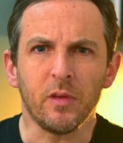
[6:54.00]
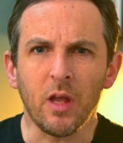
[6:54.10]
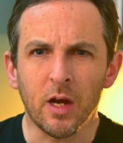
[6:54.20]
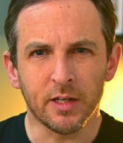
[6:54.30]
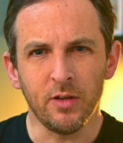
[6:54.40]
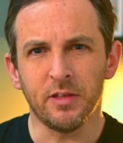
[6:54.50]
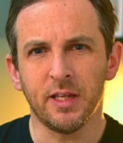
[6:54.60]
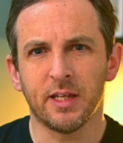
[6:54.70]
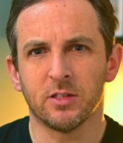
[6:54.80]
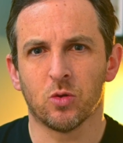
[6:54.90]
I don't
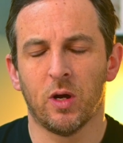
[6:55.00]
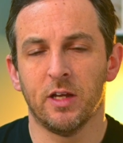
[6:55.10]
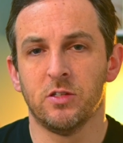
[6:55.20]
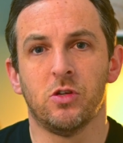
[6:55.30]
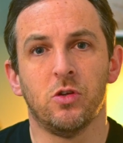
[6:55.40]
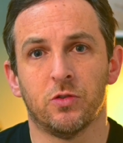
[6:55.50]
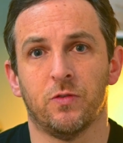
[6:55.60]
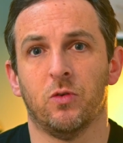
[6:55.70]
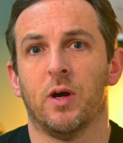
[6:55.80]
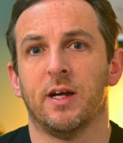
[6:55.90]
think it's quite as
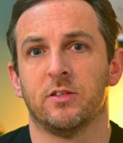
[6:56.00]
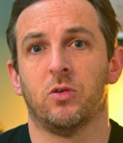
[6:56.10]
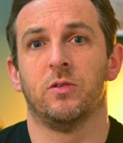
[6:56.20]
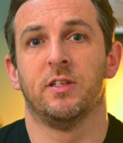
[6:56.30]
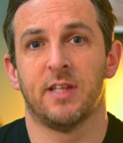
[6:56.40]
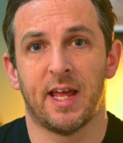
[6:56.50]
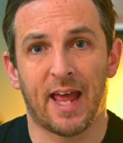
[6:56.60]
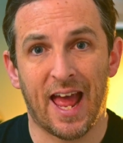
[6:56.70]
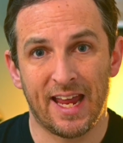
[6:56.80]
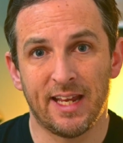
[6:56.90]
useful as on the
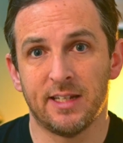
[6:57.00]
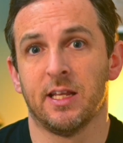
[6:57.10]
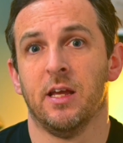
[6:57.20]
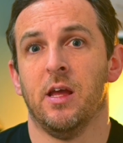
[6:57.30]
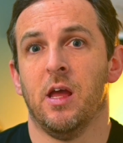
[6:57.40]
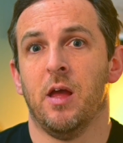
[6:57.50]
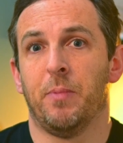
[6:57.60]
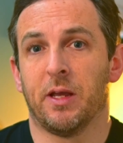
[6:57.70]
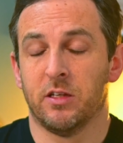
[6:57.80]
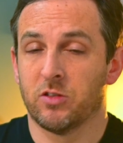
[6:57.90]
Z8,
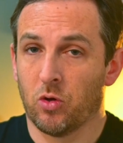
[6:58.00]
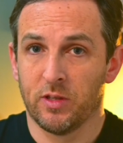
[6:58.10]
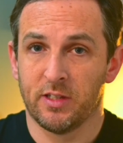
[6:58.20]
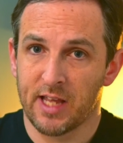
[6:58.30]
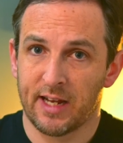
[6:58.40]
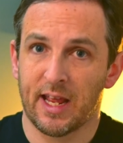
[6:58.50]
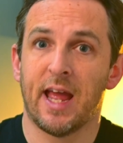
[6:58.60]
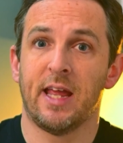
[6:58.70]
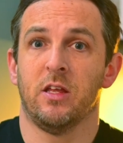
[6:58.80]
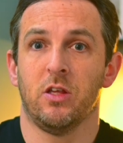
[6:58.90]
because on the
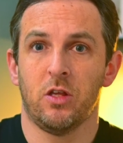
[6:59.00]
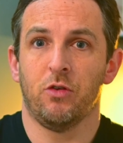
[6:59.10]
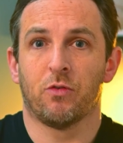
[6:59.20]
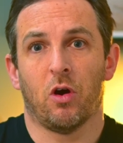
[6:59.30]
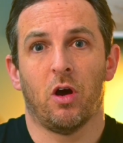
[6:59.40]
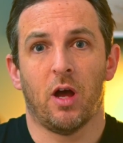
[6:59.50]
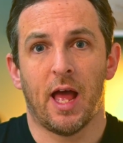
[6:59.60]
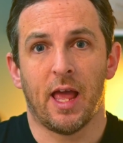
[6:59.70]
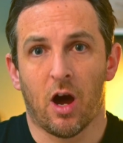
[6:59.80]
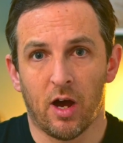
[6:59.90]
Z8, you've got
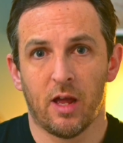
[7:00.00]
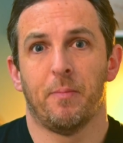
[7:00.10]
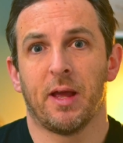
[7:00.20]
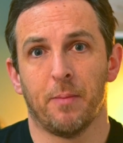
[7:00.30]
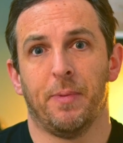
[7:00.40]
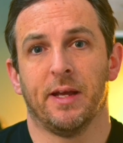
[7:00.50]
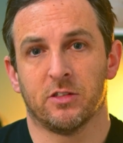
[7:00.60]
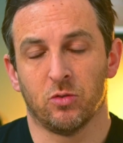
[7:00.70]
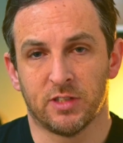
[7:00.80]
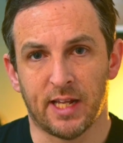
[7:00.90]
a higher
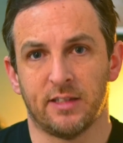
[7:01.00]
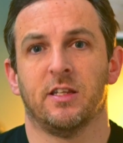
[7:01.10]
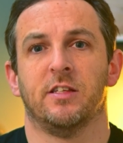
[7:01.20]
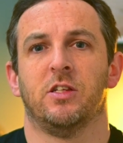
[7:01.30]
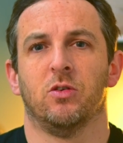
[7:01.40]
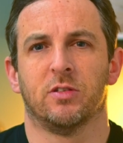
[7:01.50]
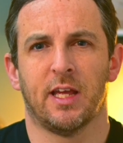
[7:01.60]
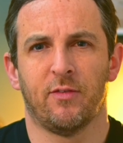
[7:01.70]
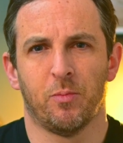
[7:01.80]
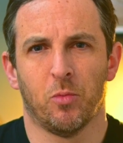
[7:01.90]
megapixel sensor, so you're
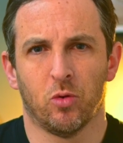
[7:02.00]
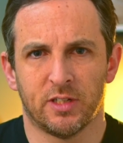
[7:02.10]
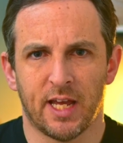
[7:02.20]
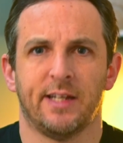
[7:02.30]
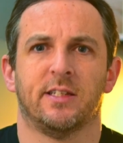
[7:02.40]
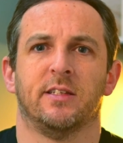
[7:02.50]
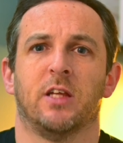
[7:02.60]
saving more data.